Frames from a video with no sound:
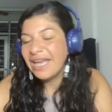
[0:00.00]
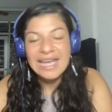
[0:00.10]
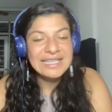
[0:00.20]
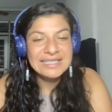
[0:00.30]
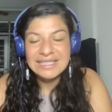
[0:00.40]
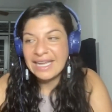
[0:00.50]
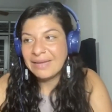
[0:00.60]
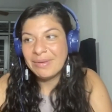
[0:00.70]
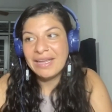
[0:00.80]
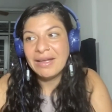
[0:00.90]
it
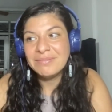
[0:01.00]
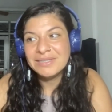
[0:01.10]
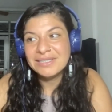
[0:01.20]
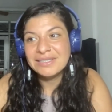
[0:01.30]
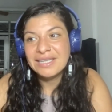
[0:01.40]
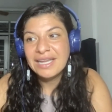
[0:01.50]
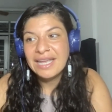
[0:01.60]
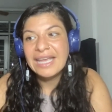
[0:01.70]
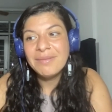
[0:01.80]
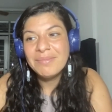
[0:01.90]

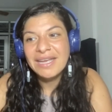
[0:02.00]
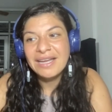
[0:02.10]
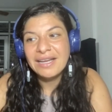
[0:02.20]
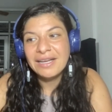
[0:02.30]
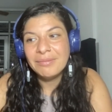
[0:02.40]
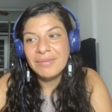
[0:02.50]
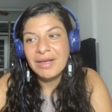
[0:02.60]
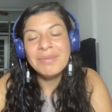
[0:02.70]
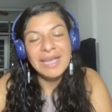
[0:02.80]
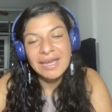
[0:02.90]
can be a
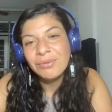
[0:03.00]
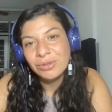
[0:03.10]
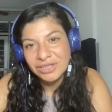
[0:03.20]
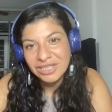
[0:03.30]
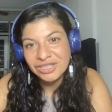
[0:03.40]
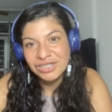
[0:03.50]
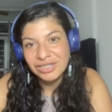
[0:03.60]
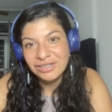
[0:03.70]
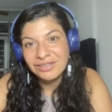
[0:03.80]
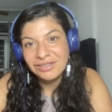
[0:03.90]
behavioral
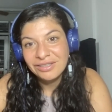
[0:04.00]
addiction,